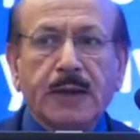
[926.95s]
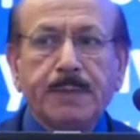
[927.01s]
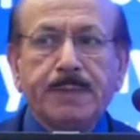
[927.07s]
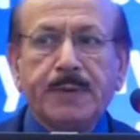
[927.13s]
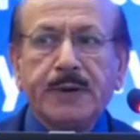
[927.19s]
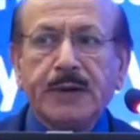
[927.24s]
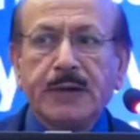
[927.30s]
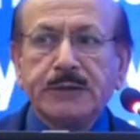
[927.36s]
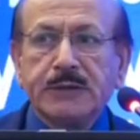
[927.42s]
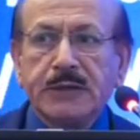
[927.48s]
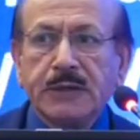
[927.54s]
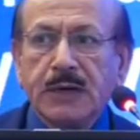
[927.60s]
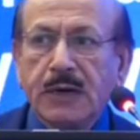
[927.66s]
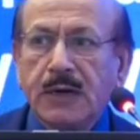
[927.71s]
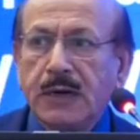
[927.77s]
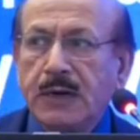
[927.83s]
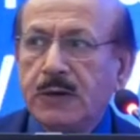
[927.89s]

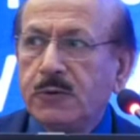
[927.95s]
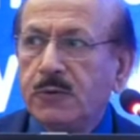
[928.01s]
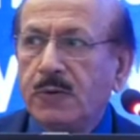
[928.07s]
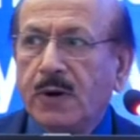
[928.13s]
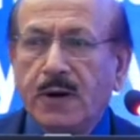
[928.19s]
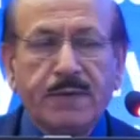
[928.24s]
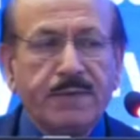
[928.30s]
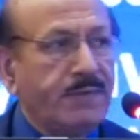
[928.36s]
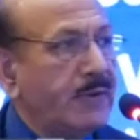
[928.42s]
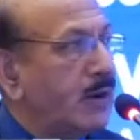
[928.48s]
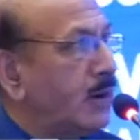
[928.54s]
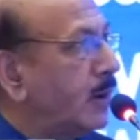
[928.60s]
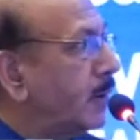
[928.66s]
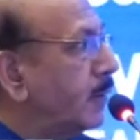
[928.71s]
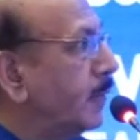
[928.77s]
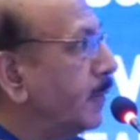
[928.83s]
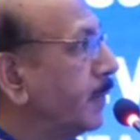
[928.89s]
hypertension can lead to heart
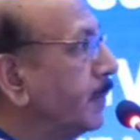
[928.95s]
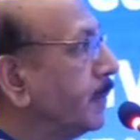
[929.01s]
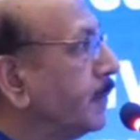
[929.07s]
failure.